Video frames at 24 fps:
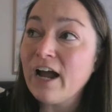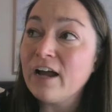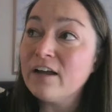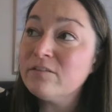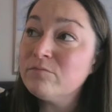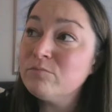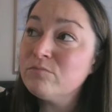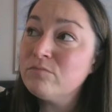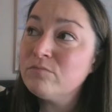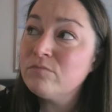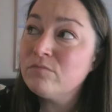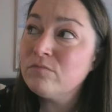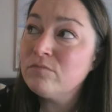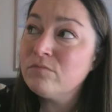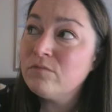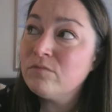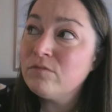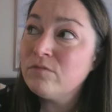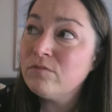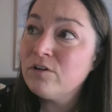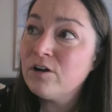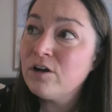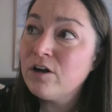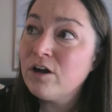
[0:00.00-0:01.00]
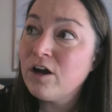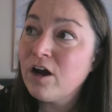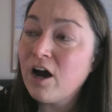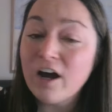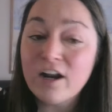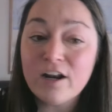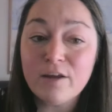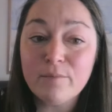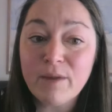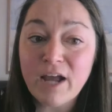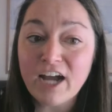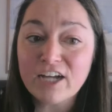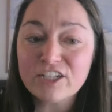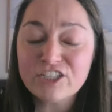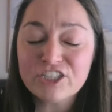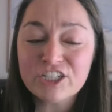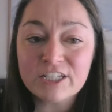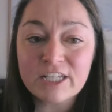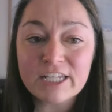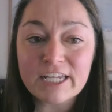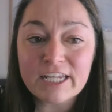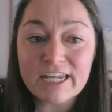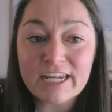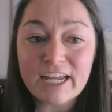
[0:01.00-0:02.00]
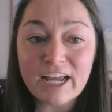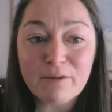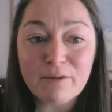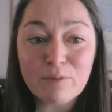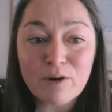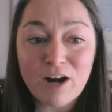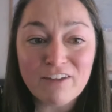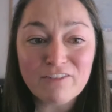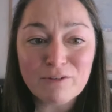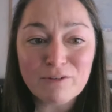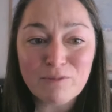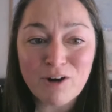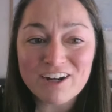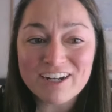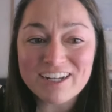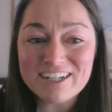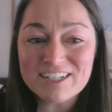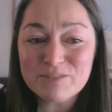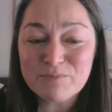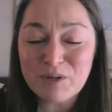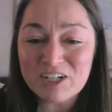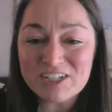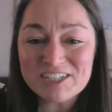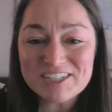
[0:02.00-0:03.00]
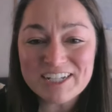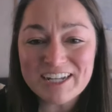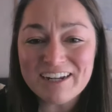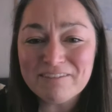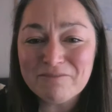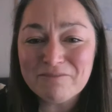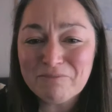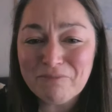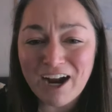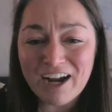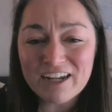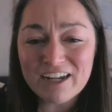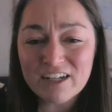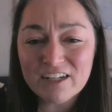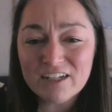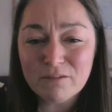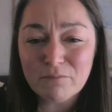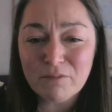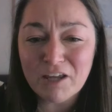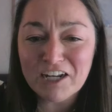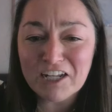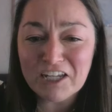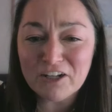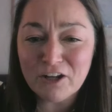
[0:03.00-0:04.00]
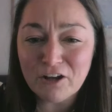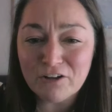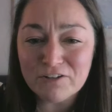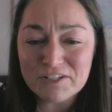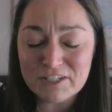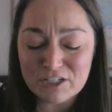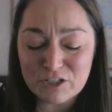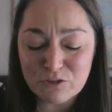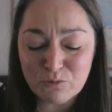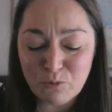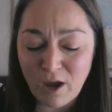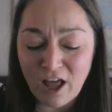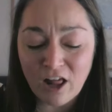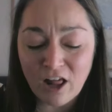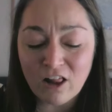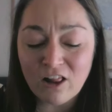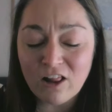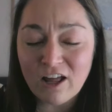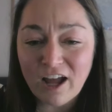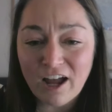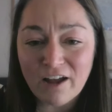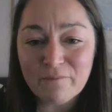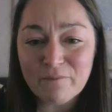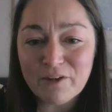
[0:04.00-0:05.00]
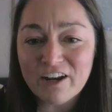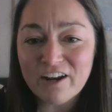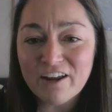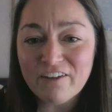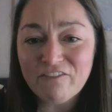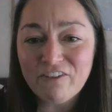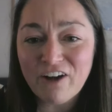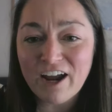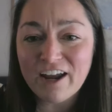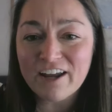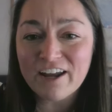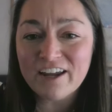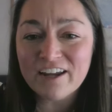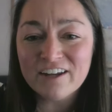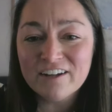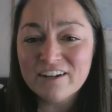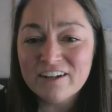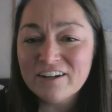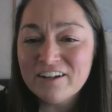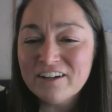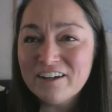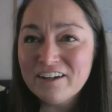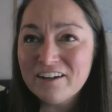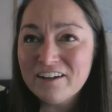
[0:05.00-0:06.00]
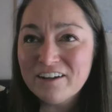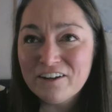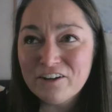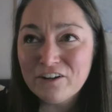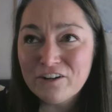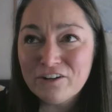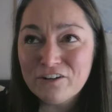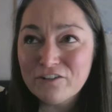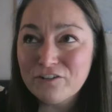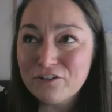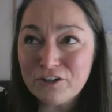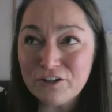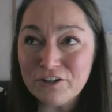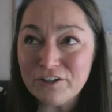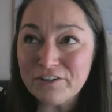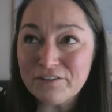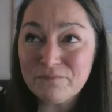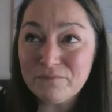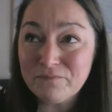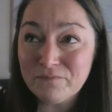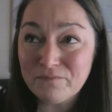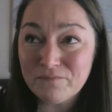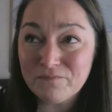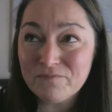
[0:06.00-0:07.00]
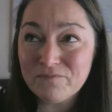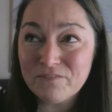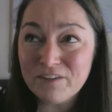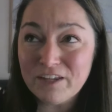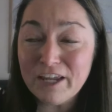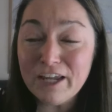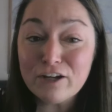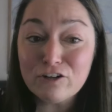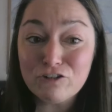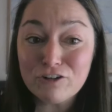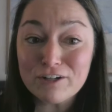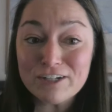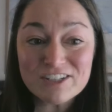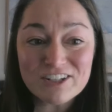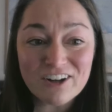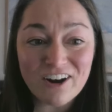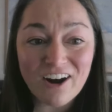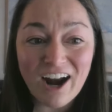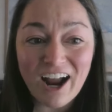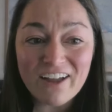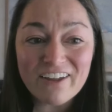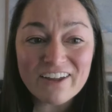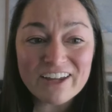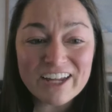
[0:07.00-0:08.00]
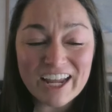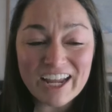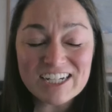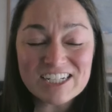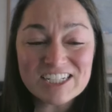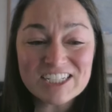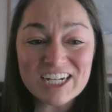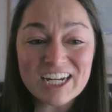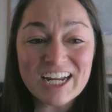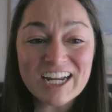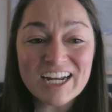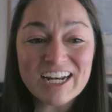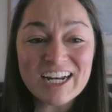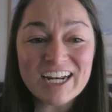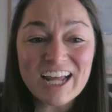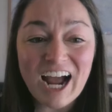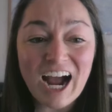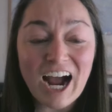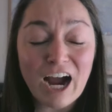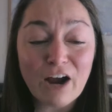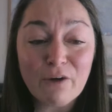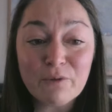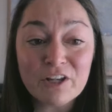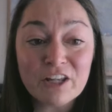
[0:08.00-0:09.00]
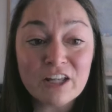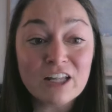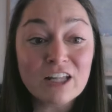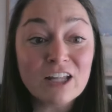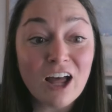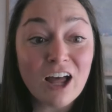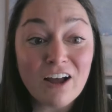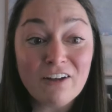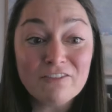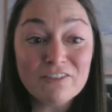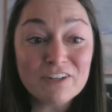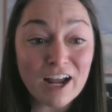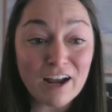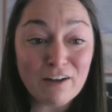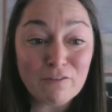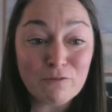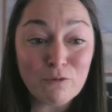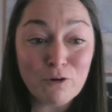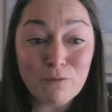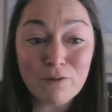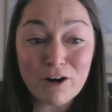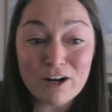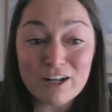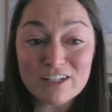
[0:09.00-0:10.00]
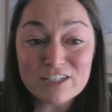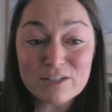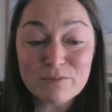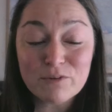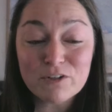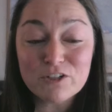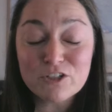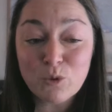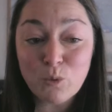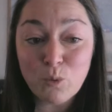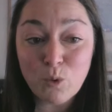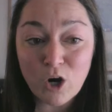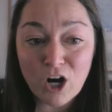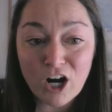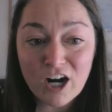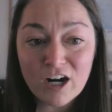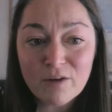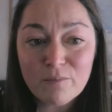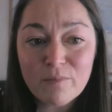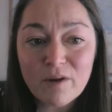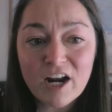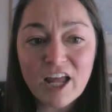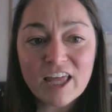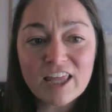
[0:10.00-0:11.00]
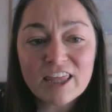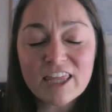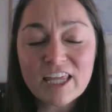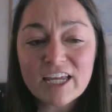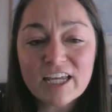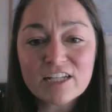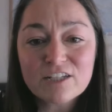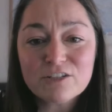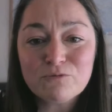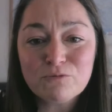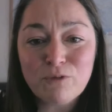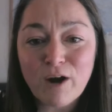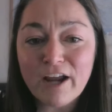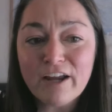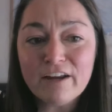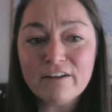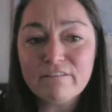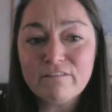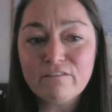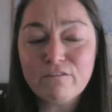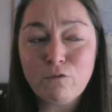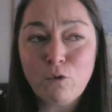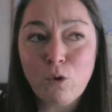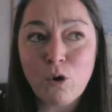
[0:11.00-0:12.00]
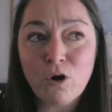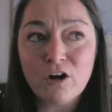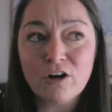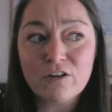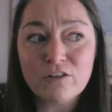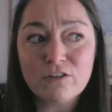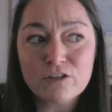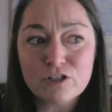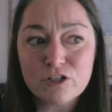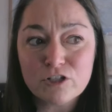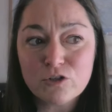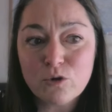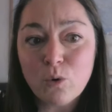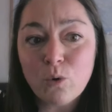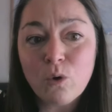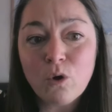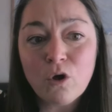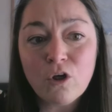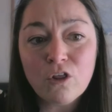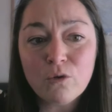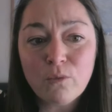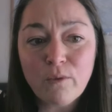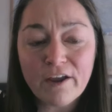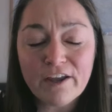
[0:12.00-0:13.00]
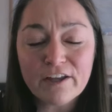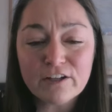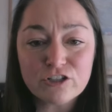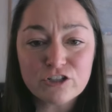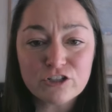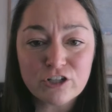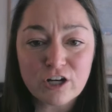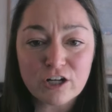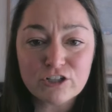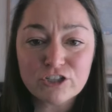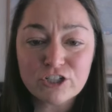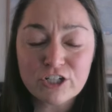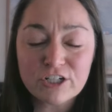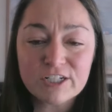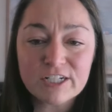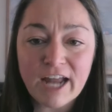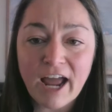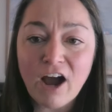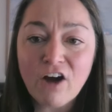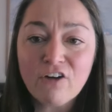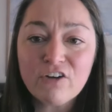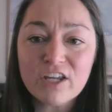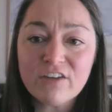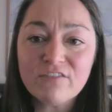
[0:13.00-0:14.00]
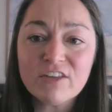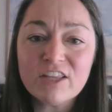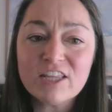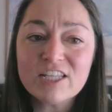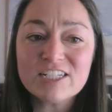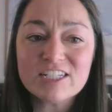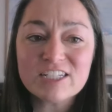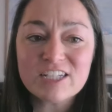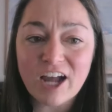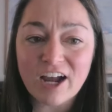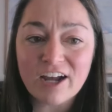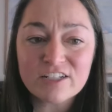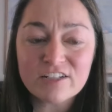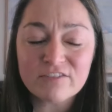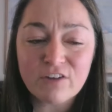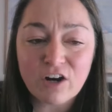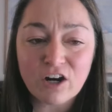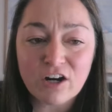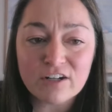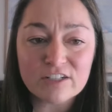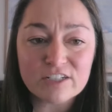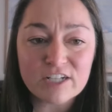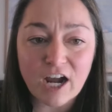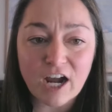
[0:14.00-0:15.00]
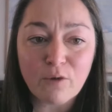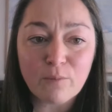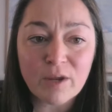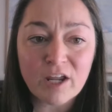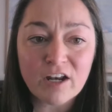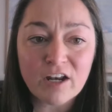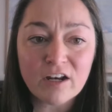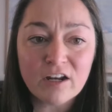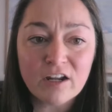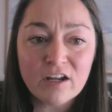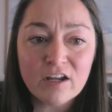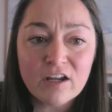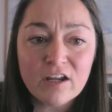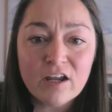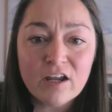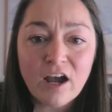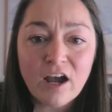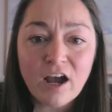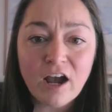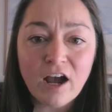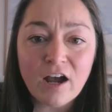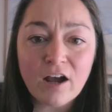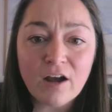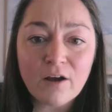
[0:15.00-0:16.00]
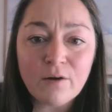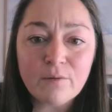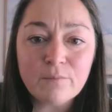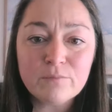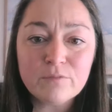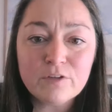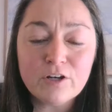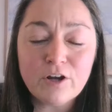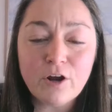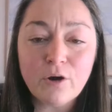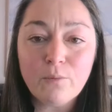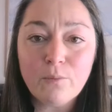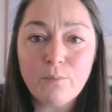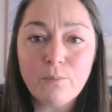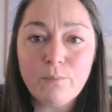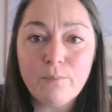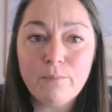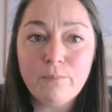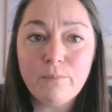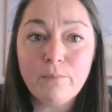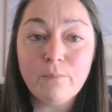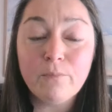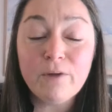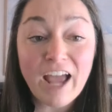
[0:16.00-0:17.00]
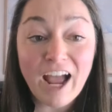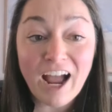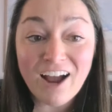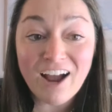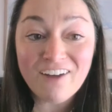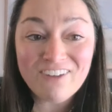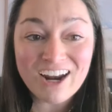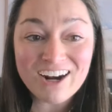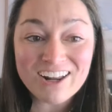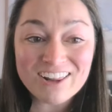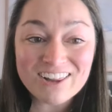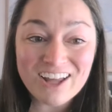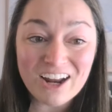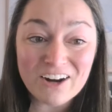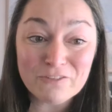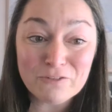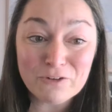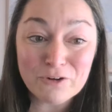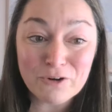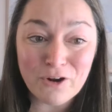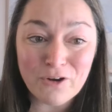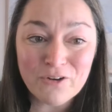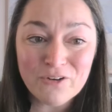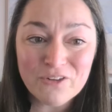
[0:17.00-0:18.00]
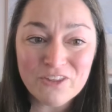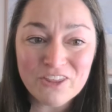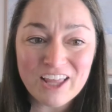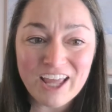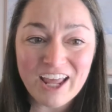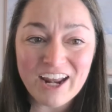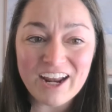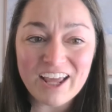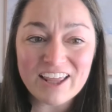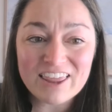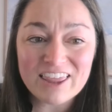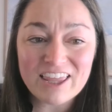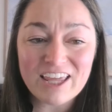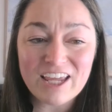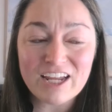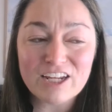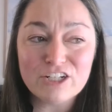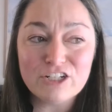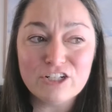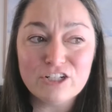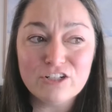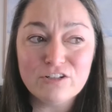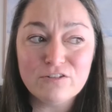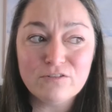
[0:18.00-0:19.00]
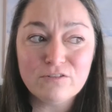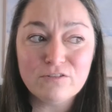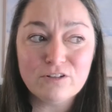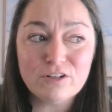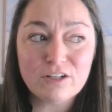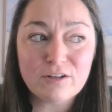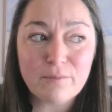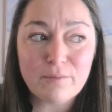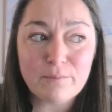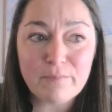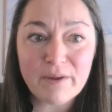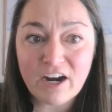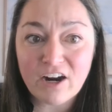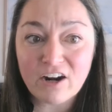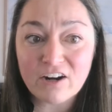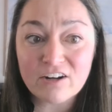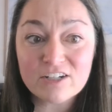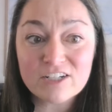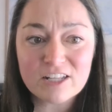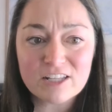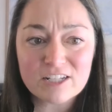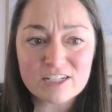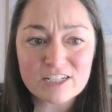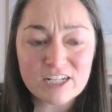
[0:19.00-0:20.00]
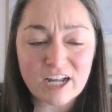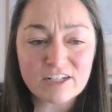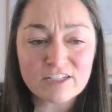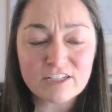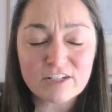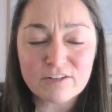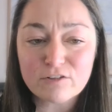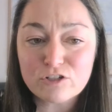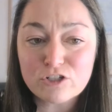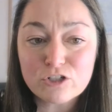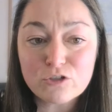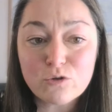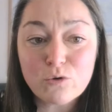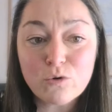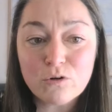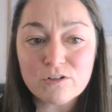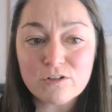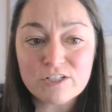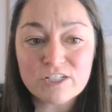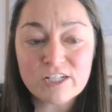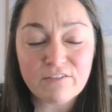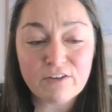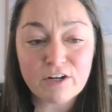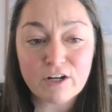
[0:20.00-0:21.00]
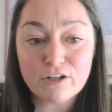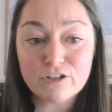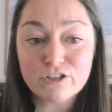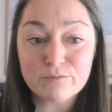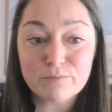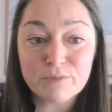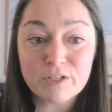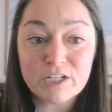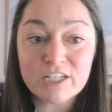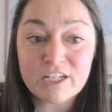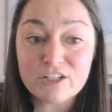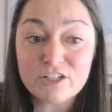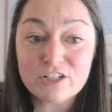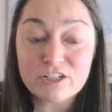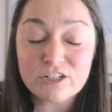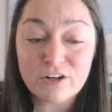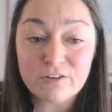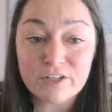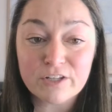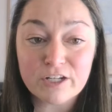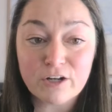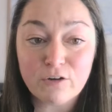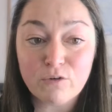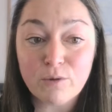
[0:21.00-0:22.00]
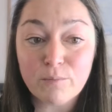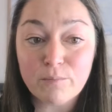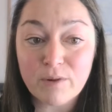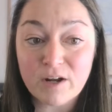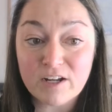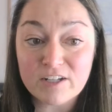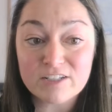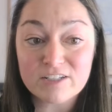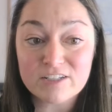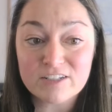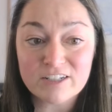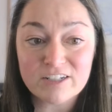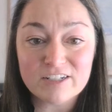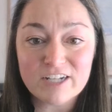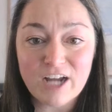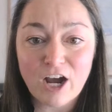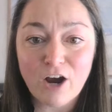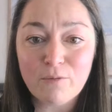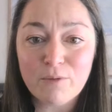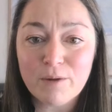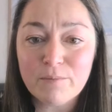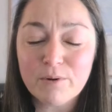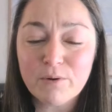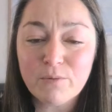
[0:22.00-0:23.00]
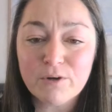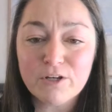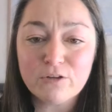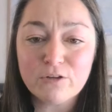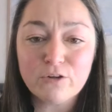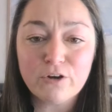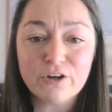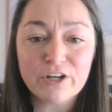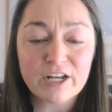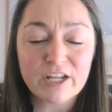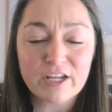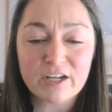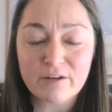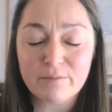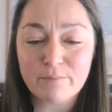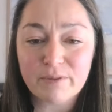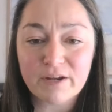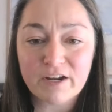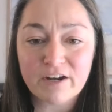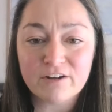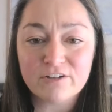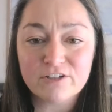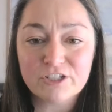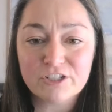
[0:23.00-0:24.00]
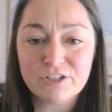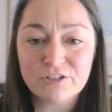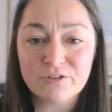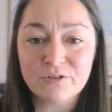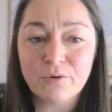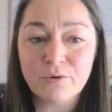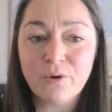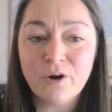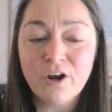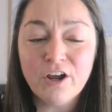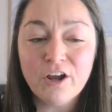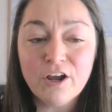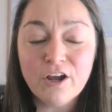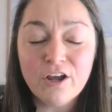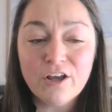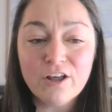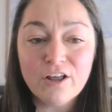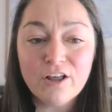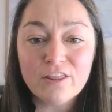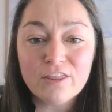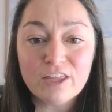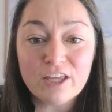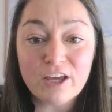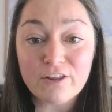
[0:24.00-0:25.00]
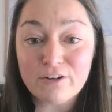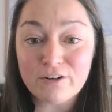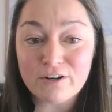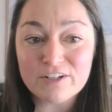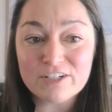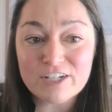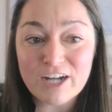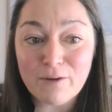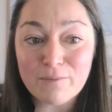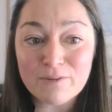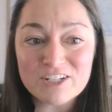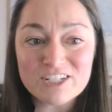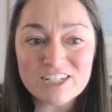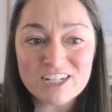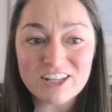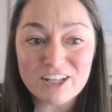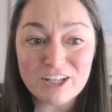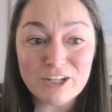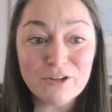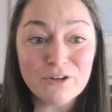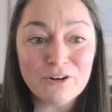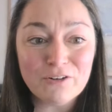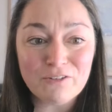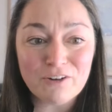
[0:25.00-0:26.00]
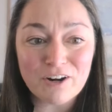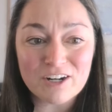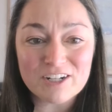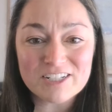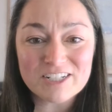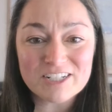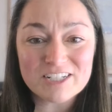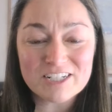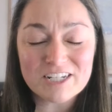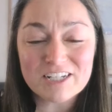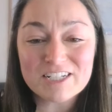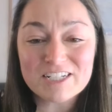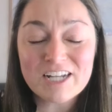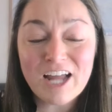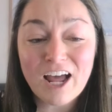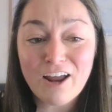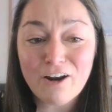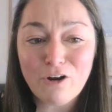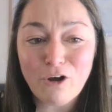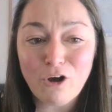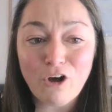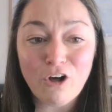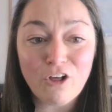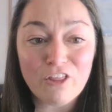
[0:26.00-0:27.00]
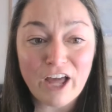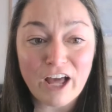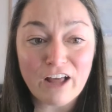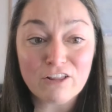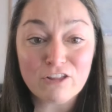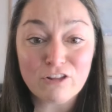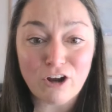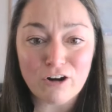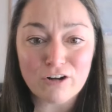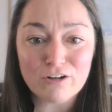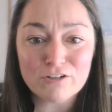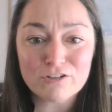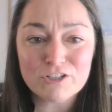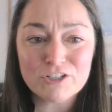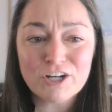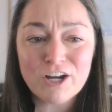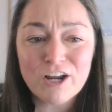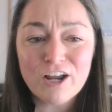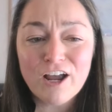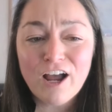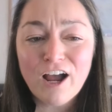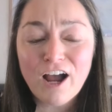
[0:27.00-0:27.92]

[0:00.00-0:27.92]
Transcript: I'm unabashedly a private markets person. My committee knows this well. I mean, if I could increase our allocation, I would love to have more money to put to work. But I think it's right for the school, the way it's structured now, given the size of our endowment. Um, you know, we have had a lot of growth, and I think compared to the size of the school, 700 million is certainly a robust endowment. But when you look at it compared to the other endowments in the universe. It's, it's not all that large.